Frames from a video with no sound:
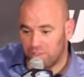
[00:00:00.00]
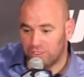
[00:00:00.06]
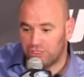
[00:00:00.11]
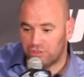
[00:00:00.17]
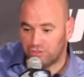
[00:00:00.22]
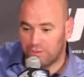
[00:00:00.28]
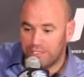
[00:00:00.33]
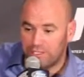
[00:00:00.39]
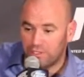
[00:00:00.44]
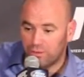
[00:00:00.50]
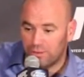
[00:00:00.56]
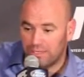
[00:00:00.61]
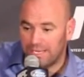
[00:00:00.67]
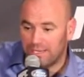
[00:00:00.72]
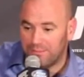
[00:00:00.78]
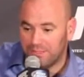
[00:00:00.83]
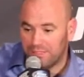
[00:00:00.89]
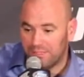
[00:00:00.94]
went straight to
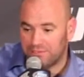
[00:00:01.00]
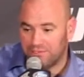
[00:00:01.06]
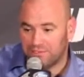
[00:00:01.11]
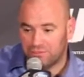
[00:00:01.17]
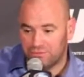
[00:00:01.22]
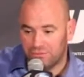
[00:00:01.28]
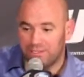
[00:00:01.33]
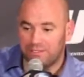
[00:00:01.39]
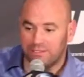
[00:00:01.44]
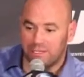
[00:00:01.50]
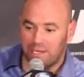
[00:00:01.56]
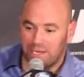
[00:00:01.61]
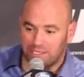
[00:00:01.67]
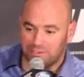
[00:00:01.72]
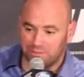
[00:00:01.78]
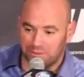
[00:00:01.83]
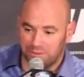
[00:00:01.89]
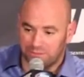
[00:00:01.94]
an ambulance, and straight to the
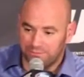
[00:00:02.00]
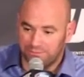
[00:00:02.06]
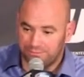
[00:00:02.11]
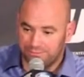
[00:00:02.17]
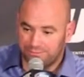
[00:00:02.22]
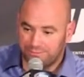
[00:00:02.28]
hospital.